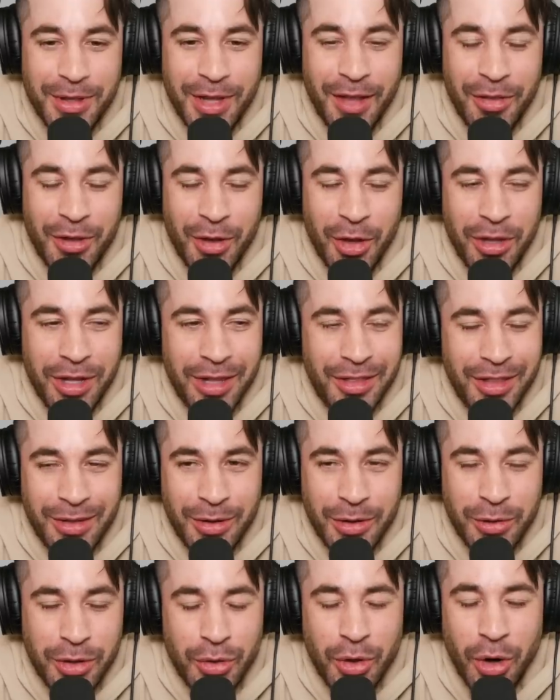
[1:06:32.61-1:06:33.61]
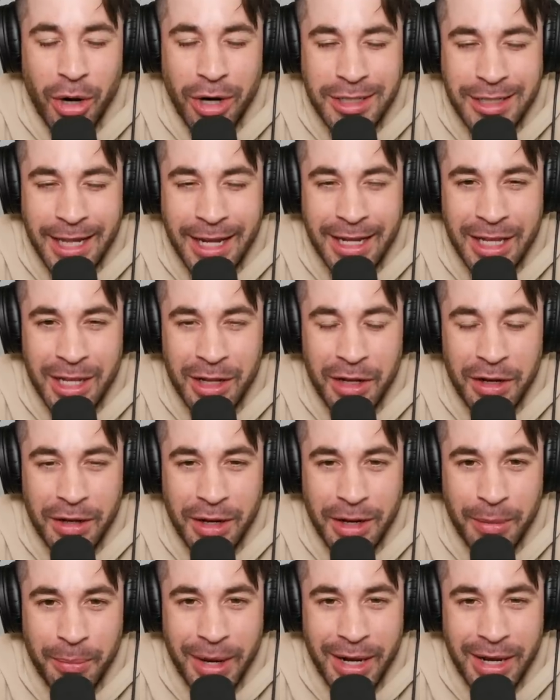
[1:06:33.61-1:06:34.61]
Yeah, you are techie
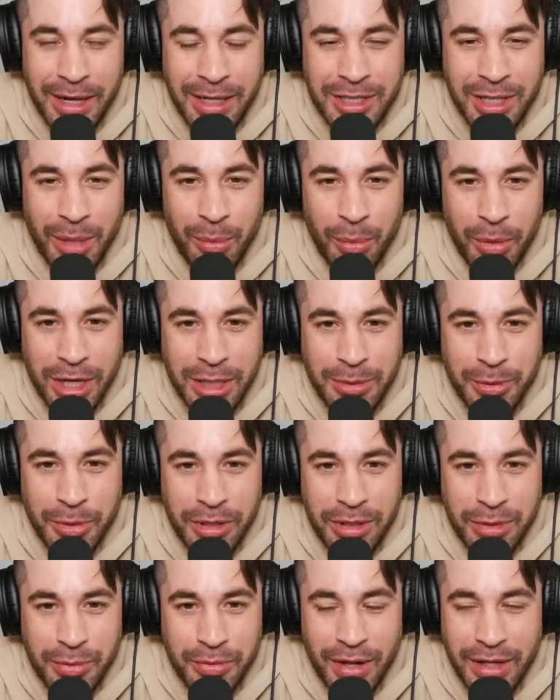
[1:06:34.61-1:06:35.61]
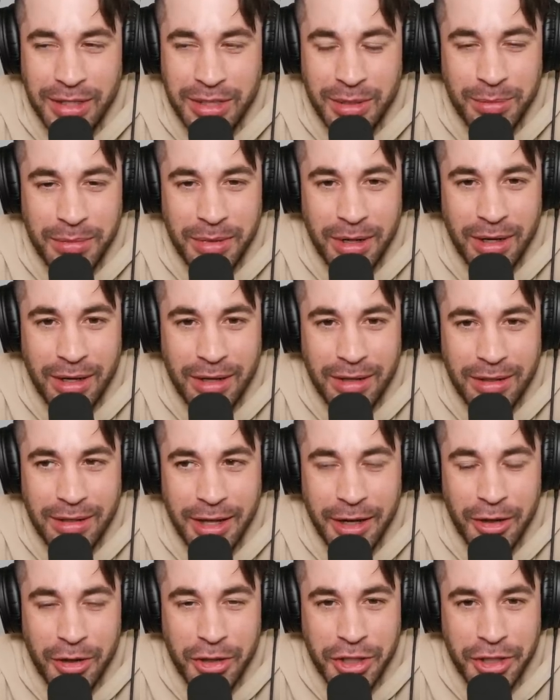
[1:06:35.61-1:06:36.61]
in some ways, because we've had some
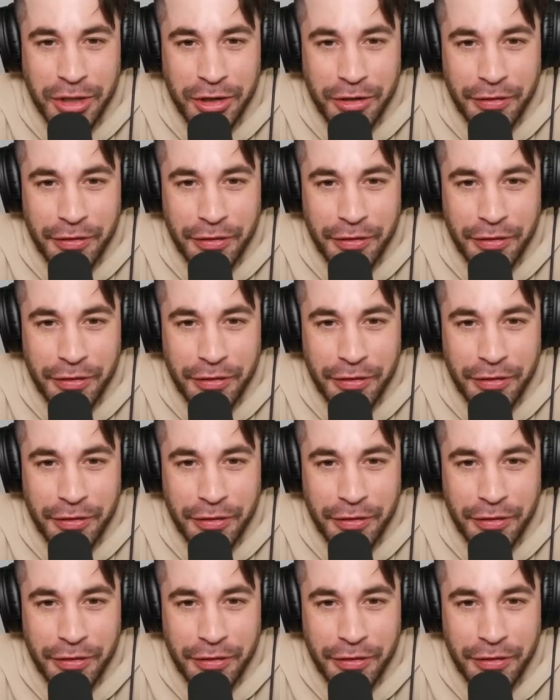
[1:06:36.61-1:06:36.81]
energy